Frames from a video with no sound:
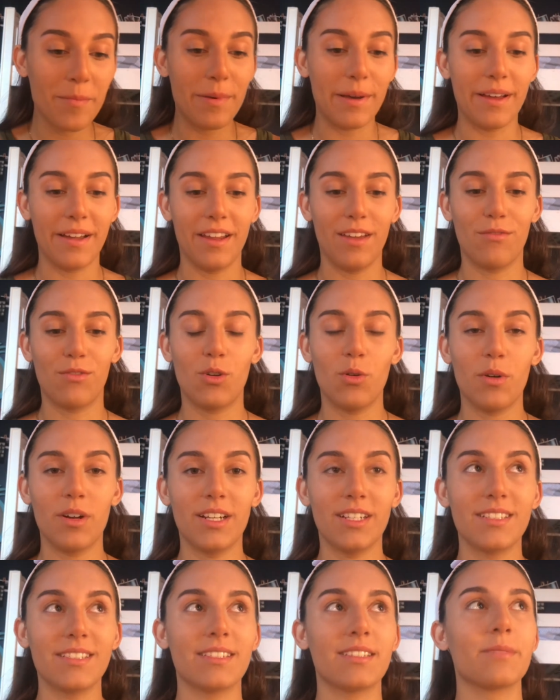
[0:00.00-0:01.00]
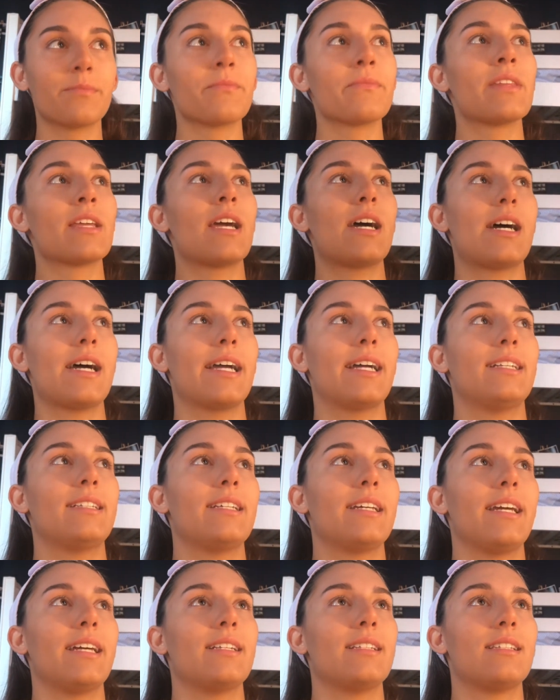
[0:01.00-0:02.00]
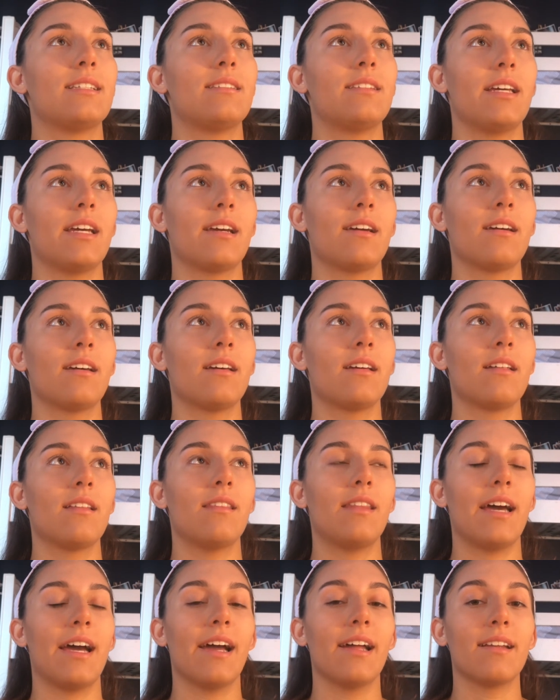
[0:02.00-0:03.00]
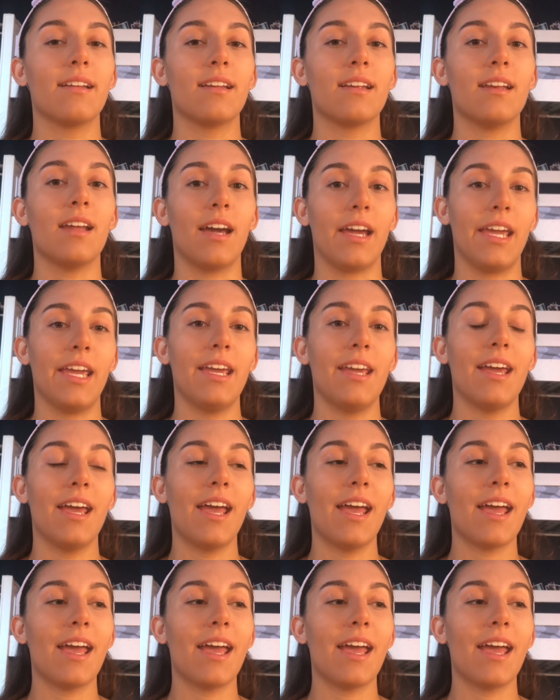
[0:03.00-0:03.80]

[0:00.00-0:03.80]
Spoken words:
But of course I had to get sick that night,